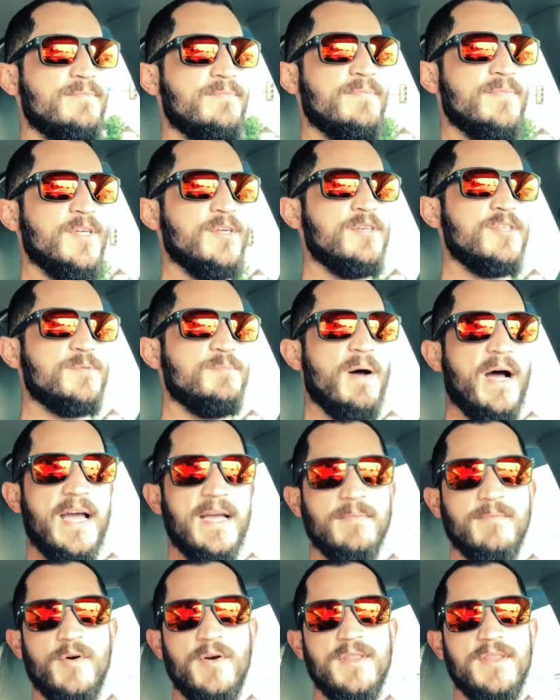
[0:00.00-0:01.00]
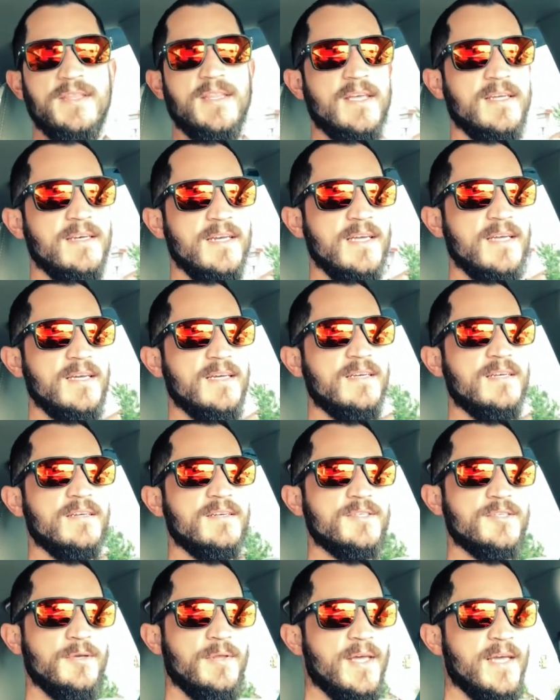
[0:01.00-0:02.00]
They're just buying more than they
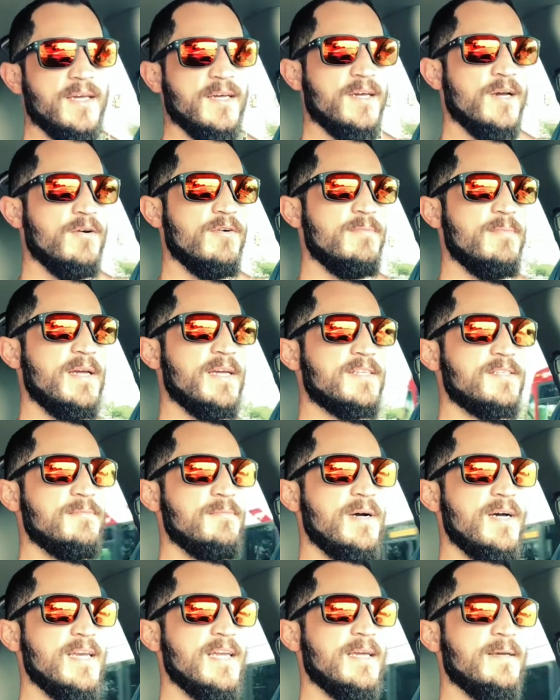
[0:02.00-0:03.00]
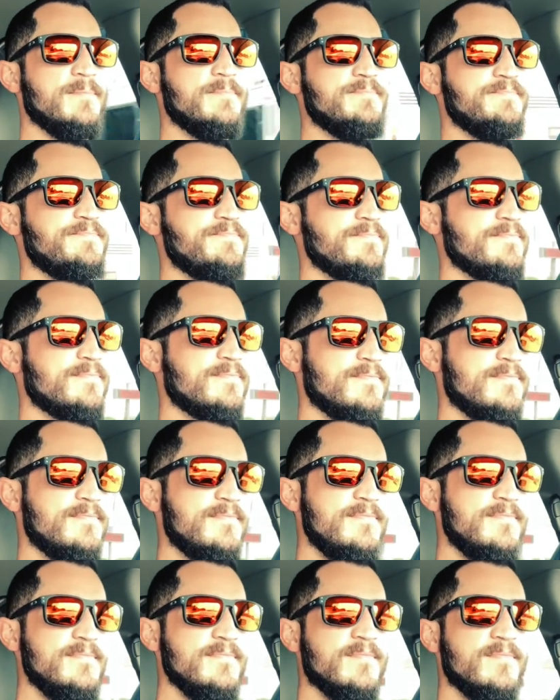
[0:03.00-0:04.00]
need so they can go and make some money.
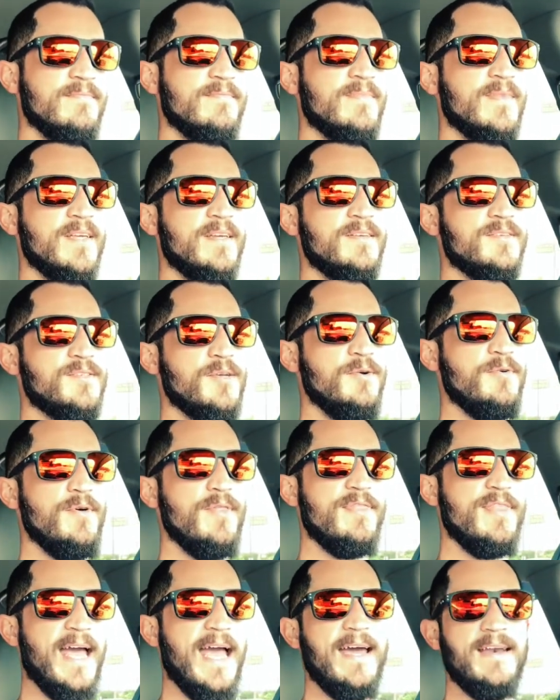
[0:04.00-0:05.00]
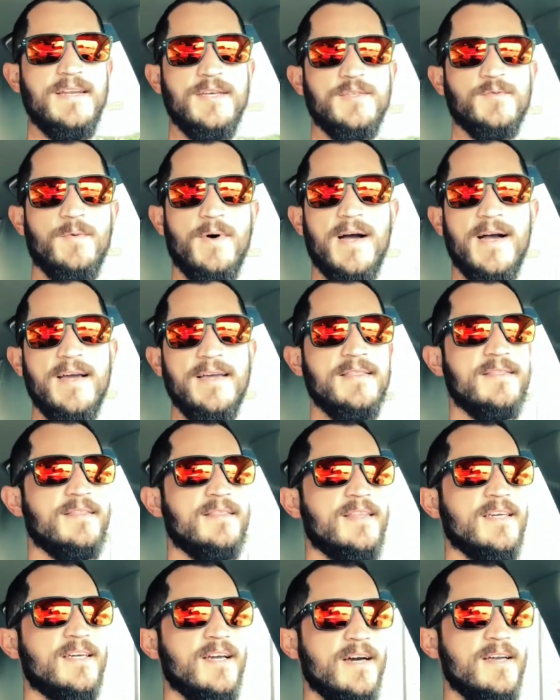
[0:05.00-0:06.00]
So that is why
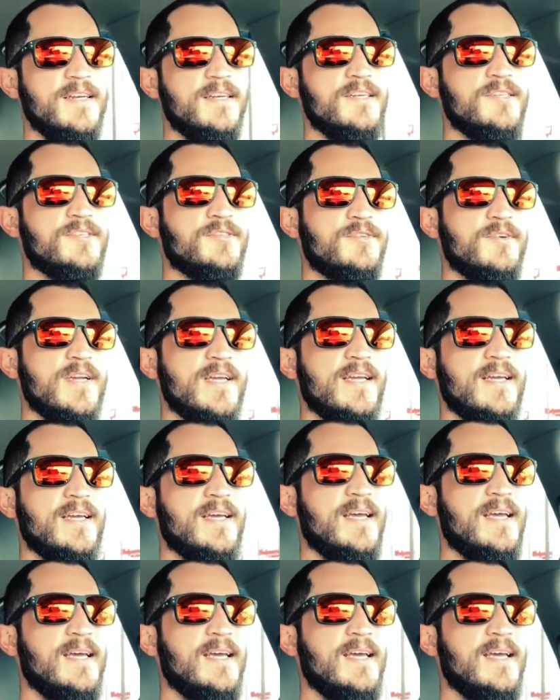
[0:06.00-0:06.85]
the gun industry